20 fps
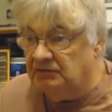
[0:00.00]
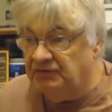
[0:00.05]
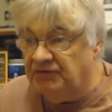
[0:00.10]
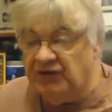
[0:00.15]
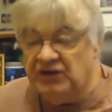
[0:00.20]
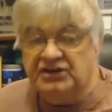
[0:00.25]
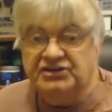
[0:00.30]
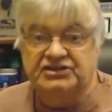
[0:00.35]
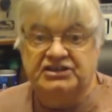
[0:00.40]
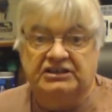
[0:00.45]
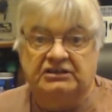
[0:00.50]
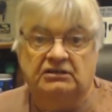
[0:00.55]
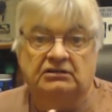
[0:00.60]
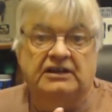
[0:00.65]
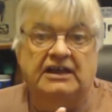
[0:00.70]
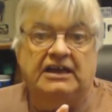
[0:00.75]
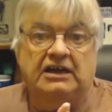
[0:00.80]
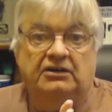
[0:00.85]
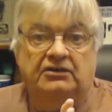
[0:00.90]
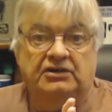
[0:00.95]

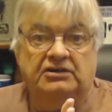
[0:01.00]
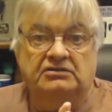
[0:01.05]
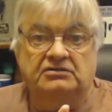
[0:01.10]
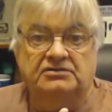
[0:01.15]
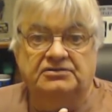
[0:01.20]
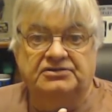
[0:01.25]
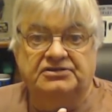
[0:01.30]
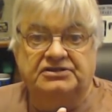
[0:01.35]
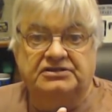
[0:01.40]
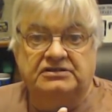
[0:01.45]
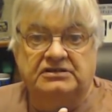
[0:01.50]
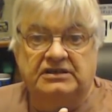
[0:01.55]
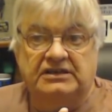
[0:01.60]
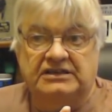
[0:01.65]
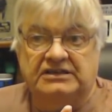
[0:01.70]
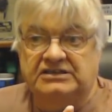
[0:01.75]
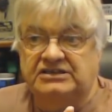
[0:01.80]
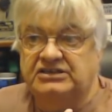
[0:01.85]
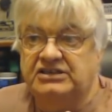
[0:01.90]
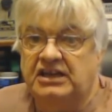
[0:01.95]
vertical aerials,
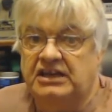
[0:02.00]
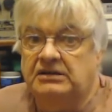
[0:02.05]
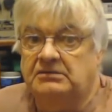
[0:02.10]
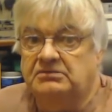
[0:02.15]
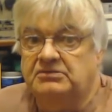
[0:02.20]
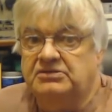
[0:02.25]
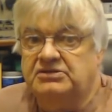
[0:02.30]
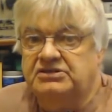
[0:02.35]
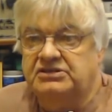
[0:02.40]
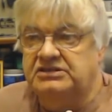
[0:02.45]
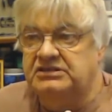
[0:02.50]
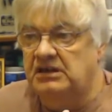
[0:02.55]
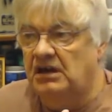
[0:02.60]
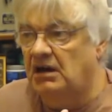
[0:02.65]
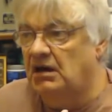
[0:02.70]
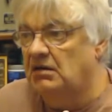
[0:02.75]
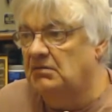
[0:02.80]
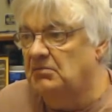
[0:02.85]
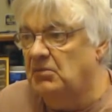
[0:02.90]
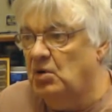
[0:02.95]
it seems,
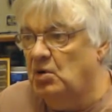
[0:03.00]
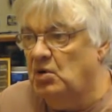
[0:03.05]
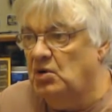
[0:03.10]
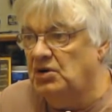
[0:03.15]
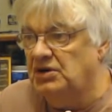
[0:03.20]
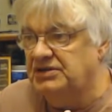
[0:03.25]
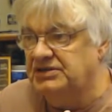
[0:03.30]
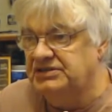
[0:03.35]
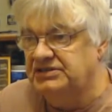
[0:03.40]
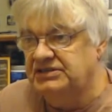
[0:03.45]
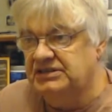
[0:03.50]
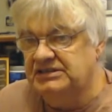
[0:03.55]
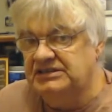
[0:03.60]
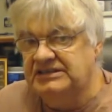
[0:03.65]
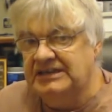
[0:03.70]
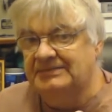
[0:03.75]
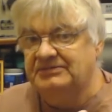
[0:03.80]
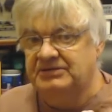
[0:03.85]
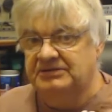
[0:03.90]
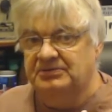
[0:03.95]
are more
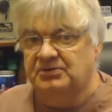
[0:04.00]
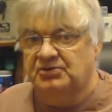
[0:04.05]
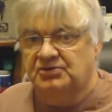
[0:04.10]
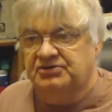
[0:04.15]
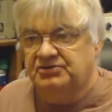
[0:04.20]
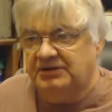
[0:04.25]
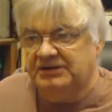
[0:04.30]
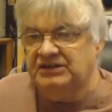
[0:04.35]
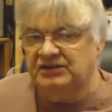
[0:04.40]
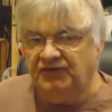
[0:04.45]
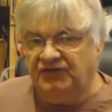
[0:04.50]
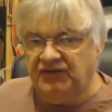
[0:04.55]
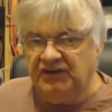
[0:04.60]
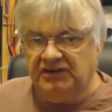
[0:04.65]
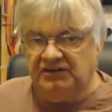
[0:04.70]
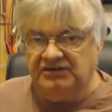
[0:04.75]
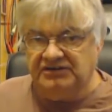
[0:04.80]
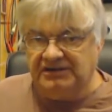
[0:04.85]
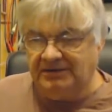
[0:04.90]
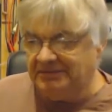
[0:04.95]
susceptible to
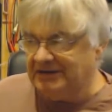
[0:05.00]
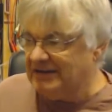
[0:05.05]
interference.